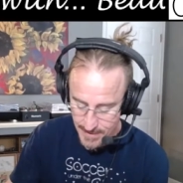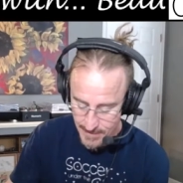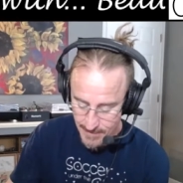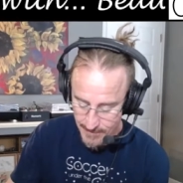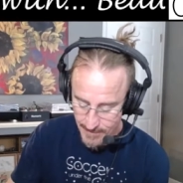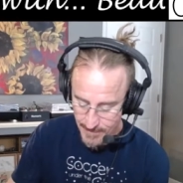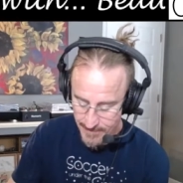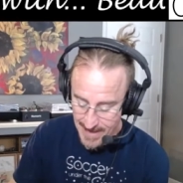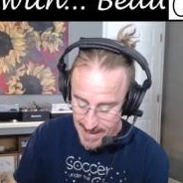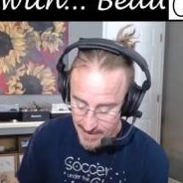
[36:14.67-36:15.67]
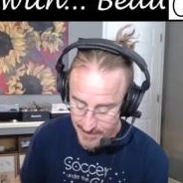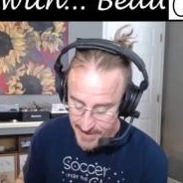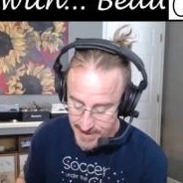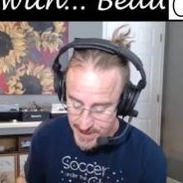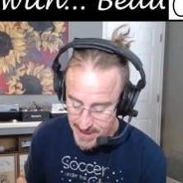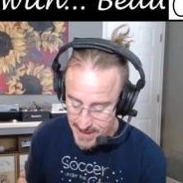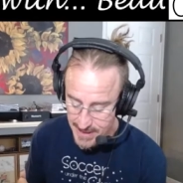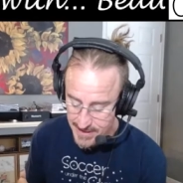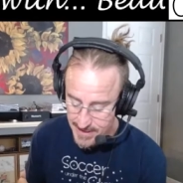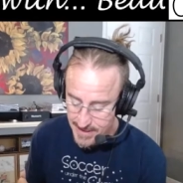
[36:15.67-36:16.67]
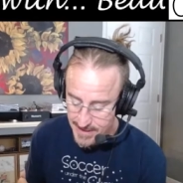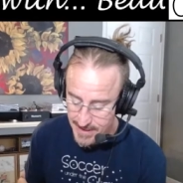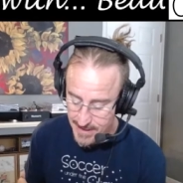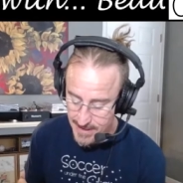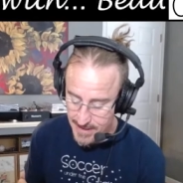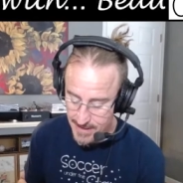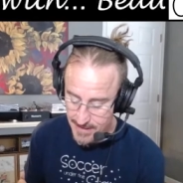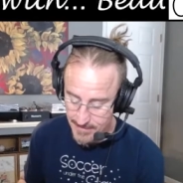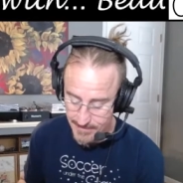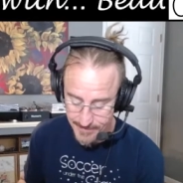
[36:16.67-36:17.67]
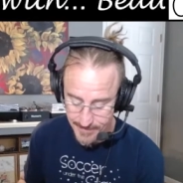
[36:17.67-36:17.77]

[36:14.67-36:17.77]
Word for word: From the fowl of each kind, um,